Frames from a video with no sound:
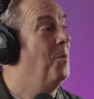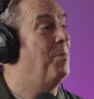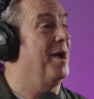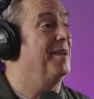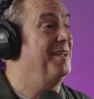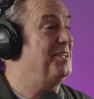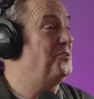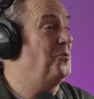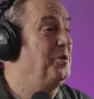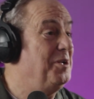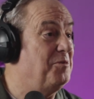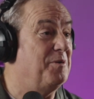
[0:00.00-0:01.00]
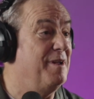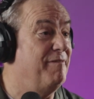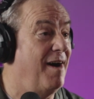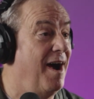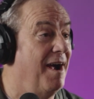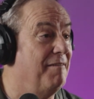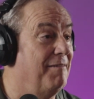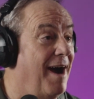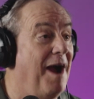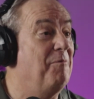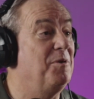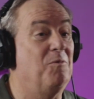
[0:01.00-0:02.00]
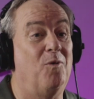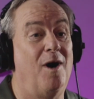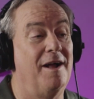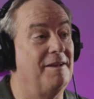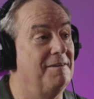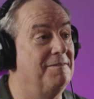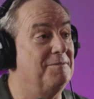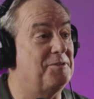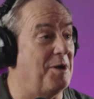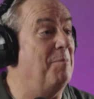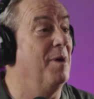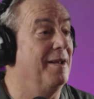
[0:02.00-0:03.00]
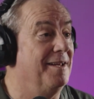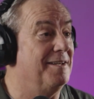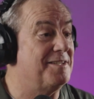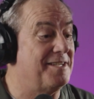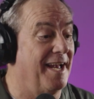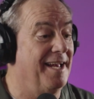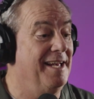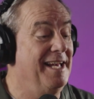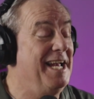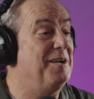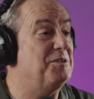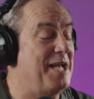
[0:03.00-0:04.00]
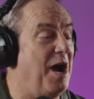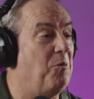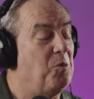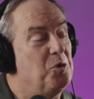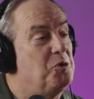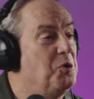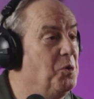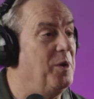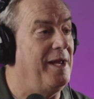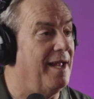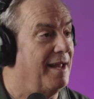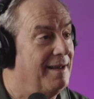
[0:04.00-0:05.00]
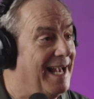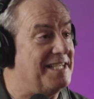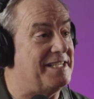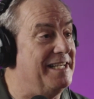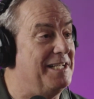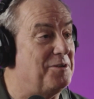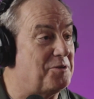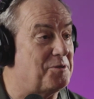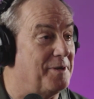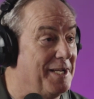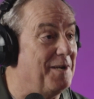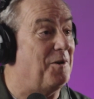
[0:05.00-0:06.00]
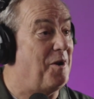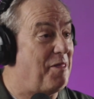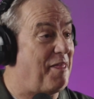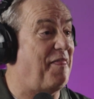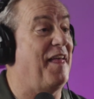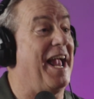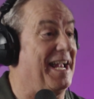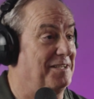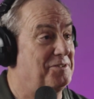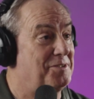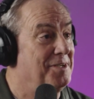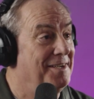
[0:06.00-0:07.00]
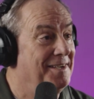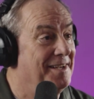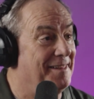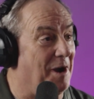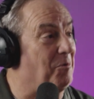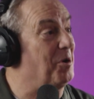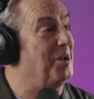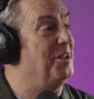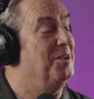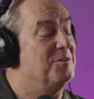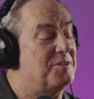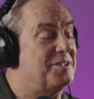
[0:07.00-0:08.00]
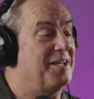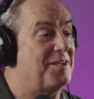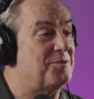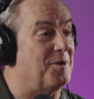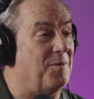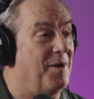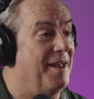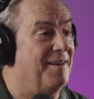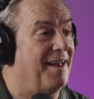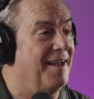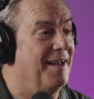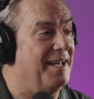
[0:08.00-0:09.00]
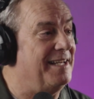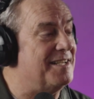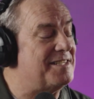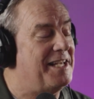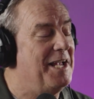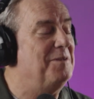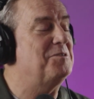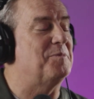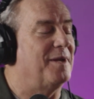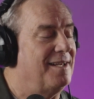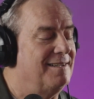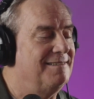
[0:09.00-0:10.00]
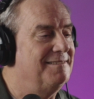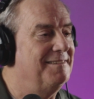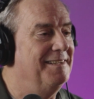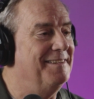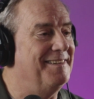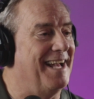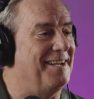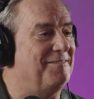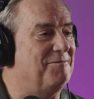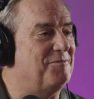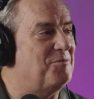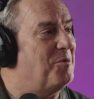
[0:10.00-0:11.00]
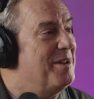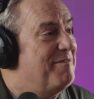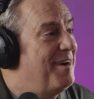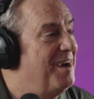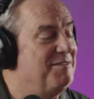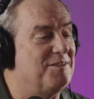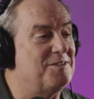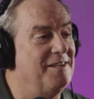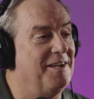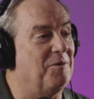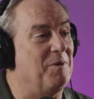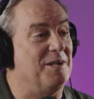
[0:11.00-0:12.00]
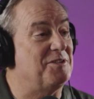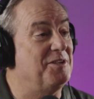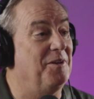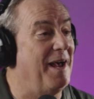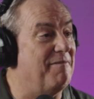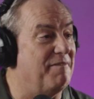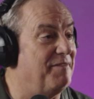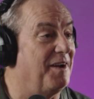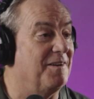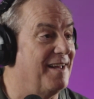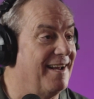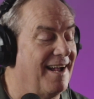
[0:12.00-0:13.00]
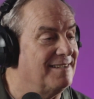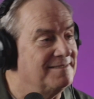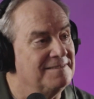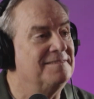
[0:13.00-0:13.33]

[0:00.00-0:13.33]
But it's 2025. I would want somebody to say, here's how we're doing it as an industry. Here are the things that we're going to use Styx with. And it just kills me that 25 years later, we still haven't figured that out.